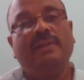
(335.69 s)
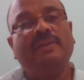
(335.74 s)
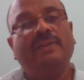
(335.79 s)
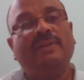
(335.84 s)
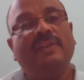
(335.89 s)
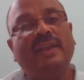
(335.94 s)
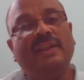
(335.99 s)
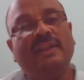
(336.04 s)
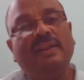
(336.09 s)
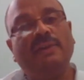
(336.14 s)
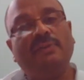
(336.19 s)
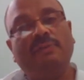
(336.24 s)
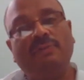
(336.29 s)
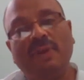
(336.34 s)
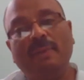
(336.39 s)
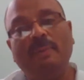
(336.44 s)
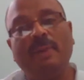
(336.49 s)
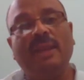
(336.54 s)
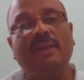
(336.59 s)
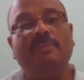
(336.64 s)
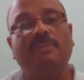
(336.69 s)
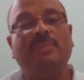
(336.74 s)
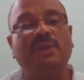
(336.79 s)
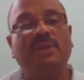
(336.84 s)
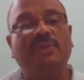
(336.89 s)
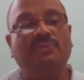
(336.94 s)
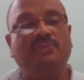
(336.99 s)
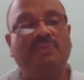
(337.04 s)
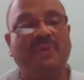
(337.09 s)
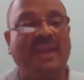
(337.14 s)
that their women
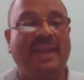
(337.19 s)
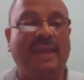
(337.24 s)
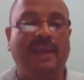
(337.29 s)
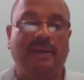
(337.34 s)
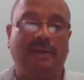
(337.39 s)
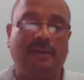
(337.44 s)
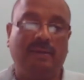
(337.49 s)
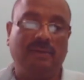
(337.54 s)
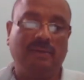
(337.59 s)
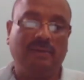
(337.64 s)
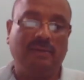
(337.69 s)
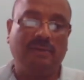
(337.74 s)
be veiled,